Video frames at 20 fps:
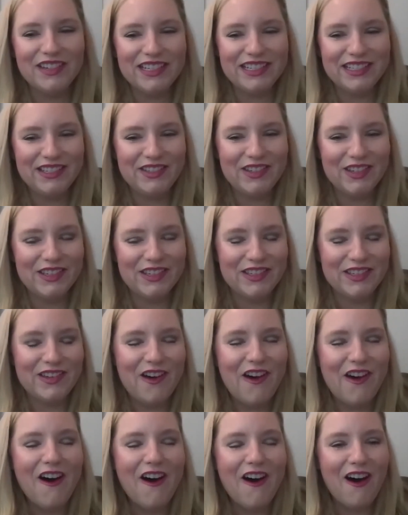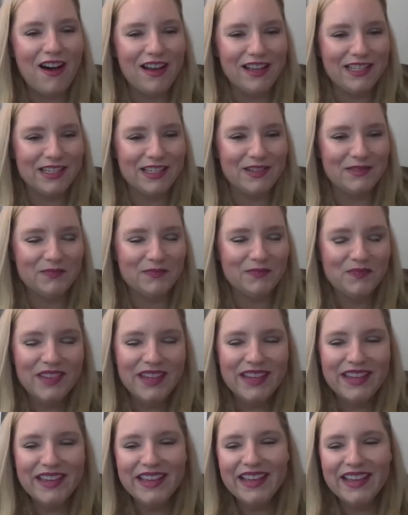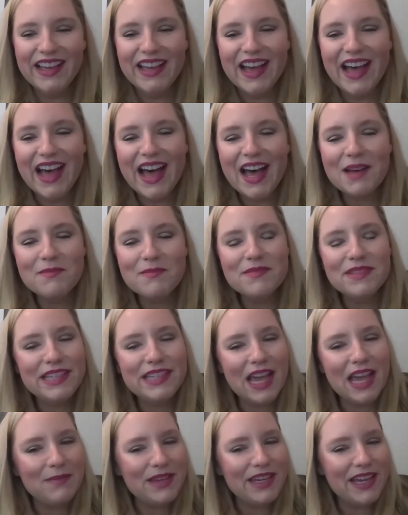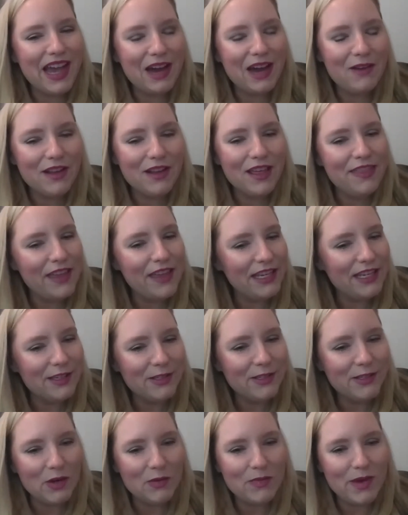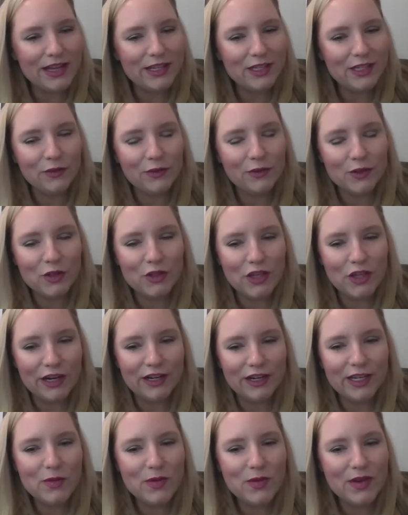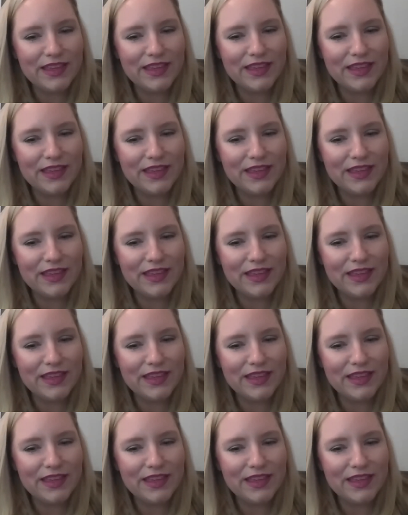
is just awesome. Debbie, I want to thank you so much for sharing with